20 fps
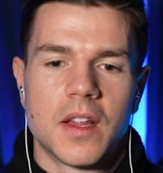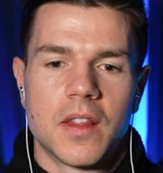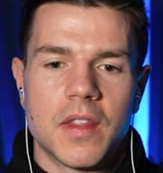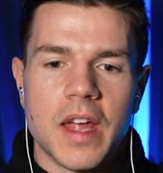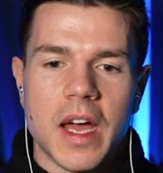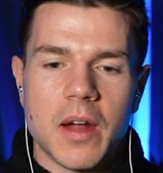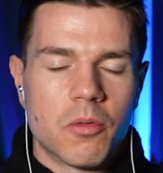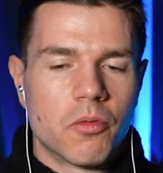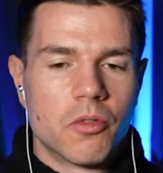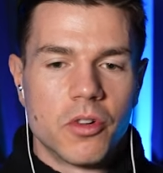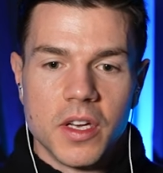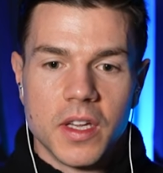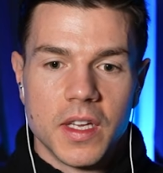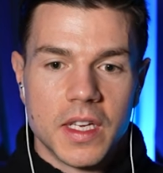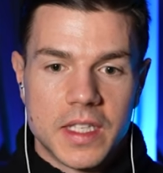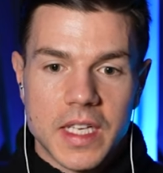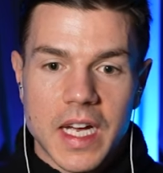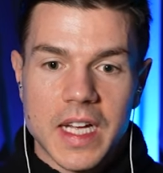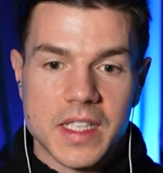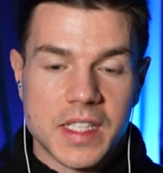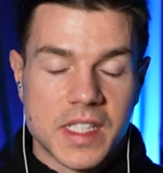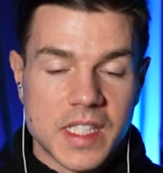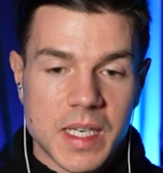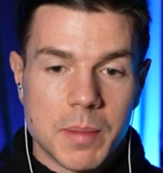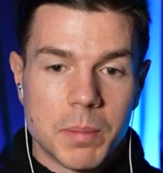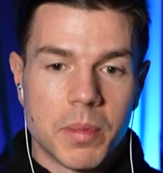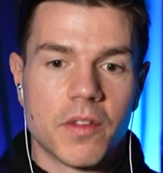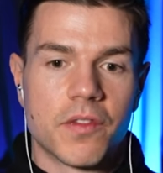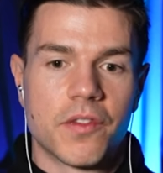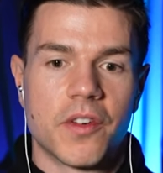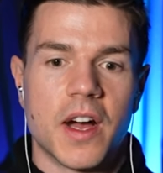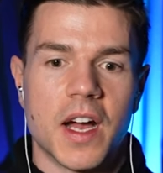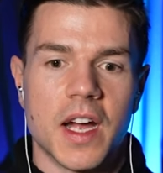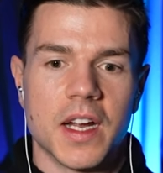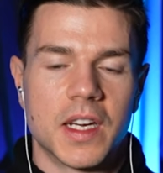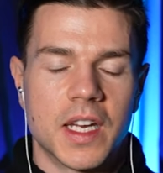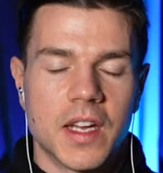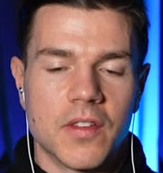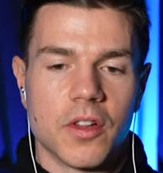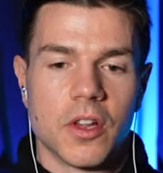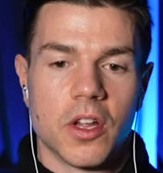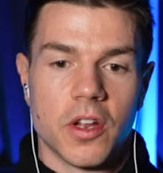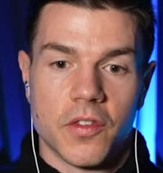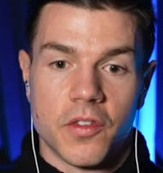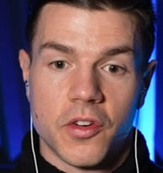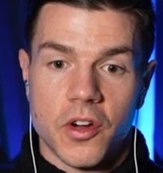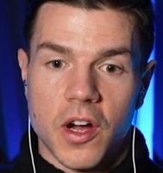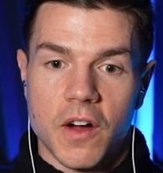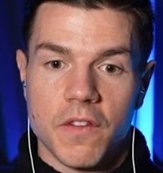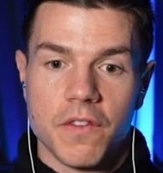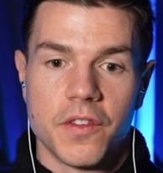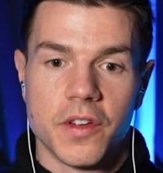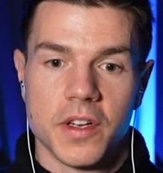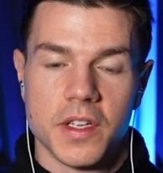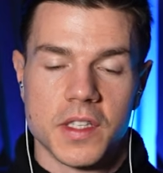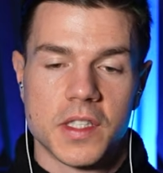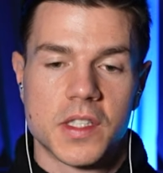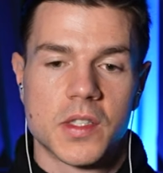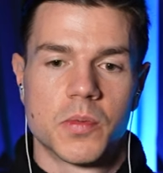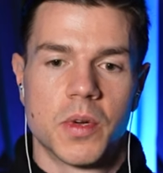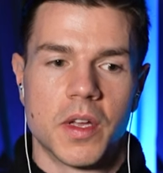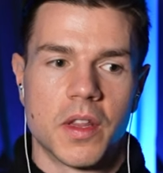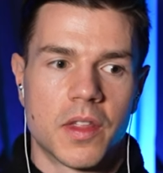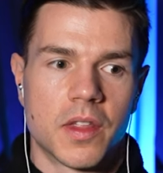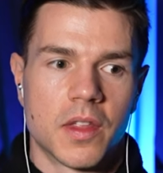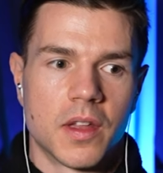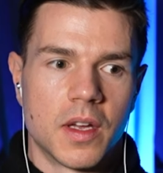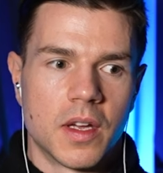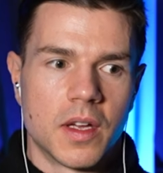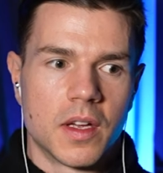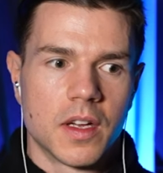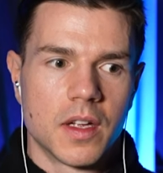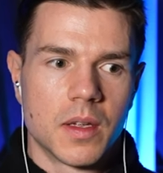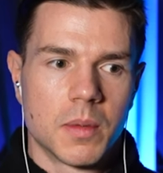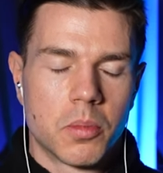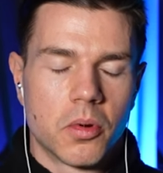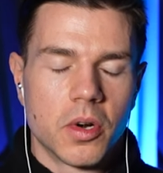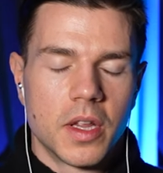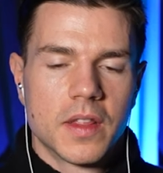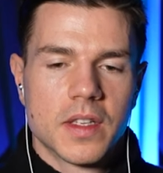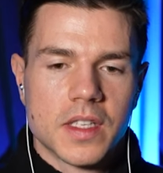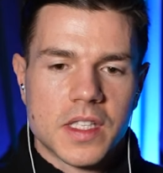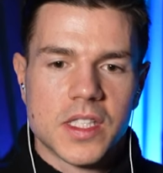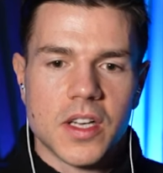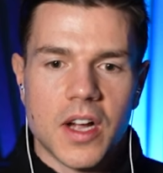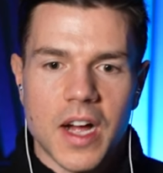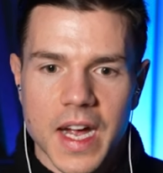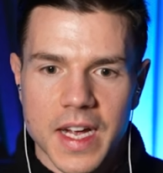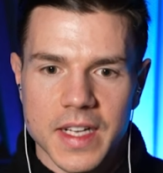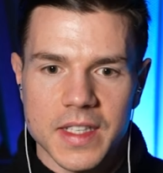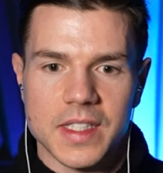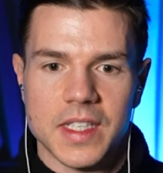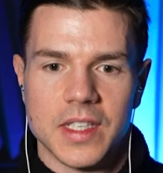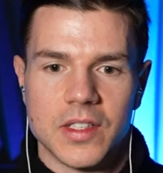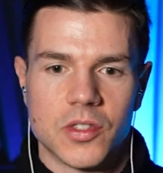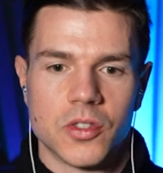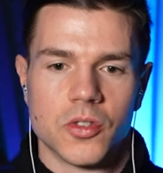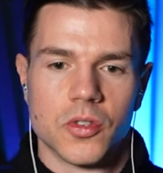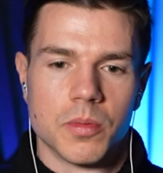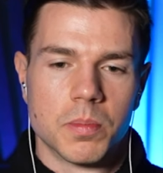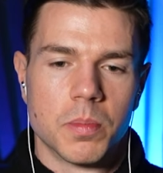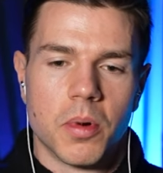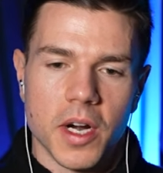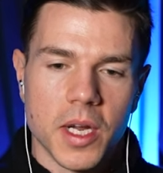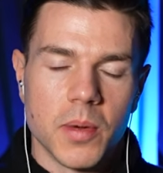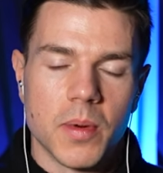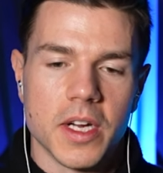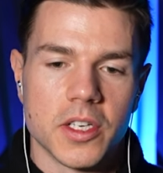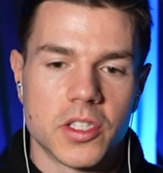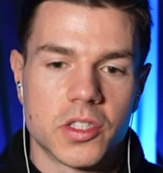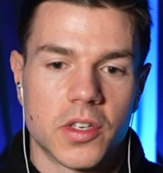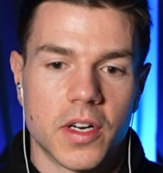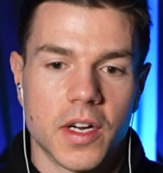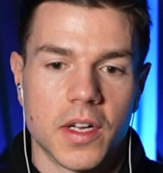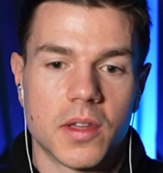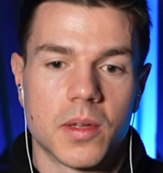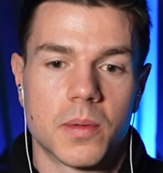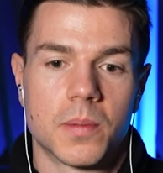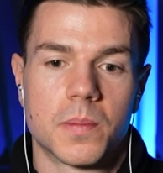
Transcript: that really does simplify and give a lot of confidence with putting the science into bodyweight strength.